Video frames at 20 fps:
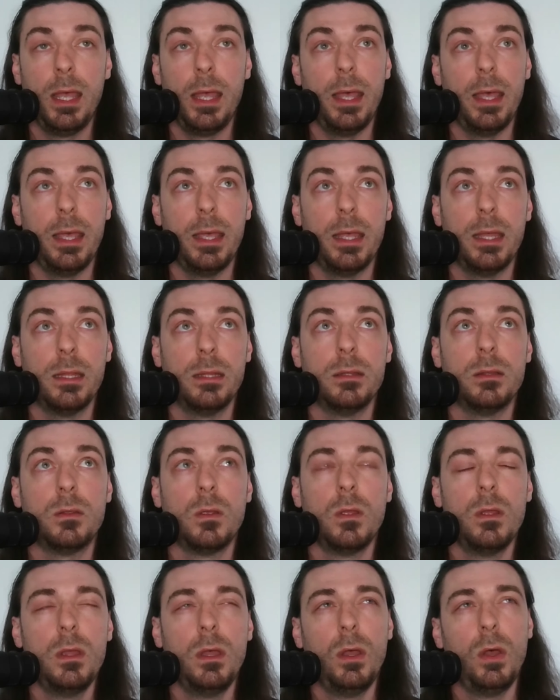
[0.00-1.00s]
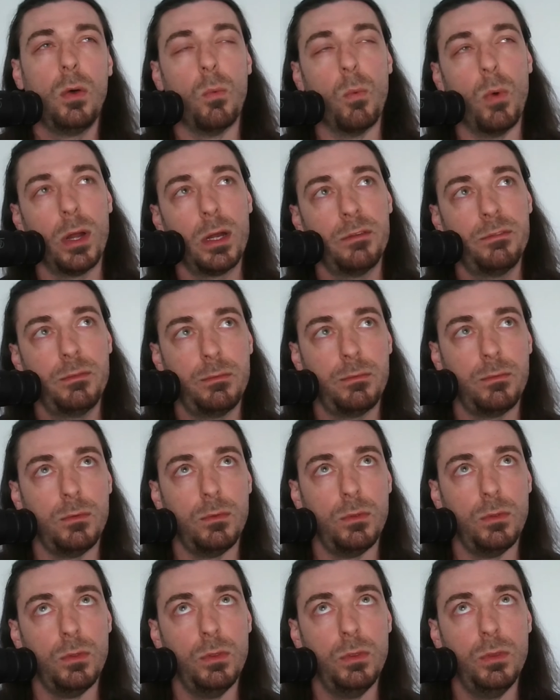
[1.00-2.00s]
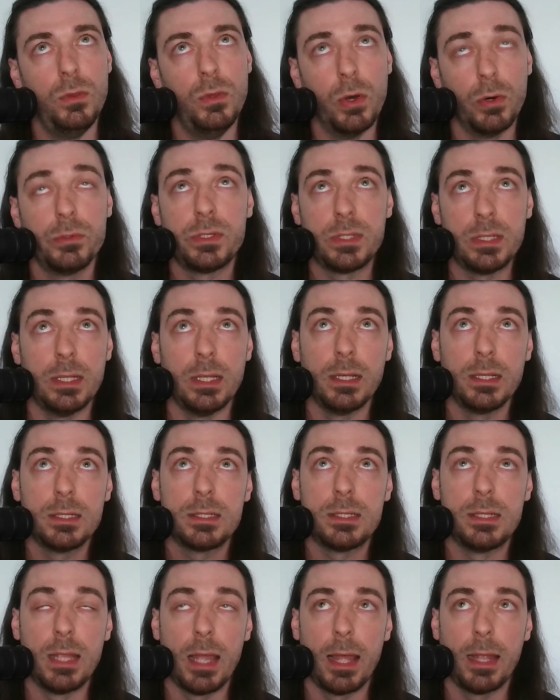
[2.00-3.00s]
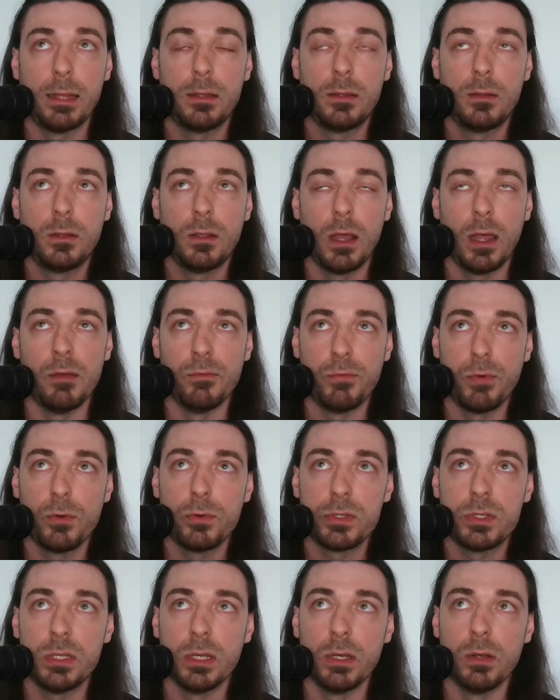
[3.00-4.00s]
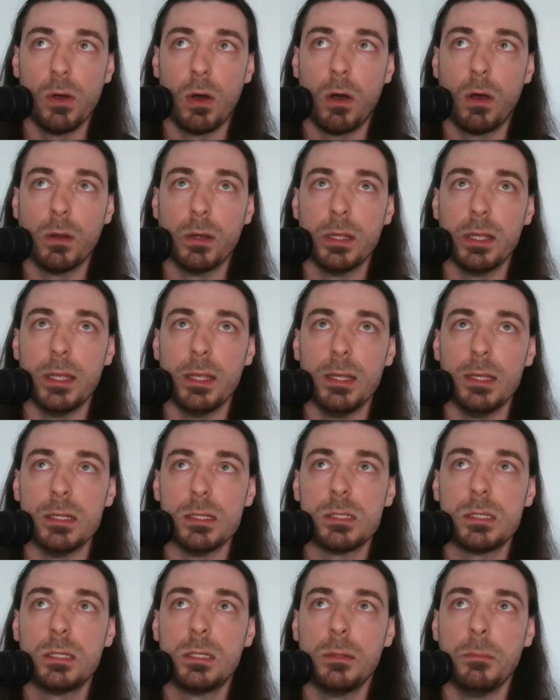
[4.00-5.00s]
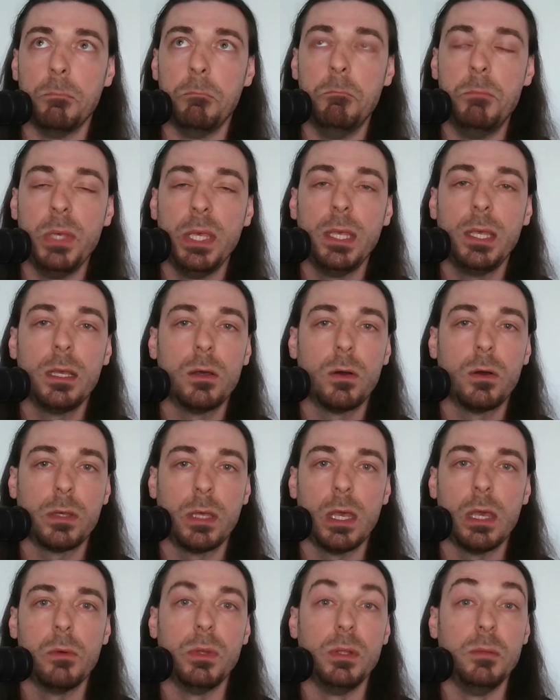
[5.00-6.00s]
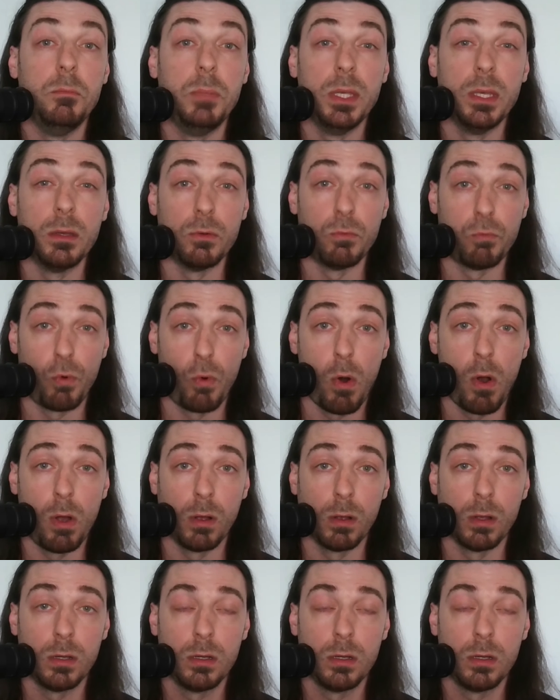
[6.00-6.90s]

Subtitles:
And one of those things that I'm focusing on is being okay with being wrong.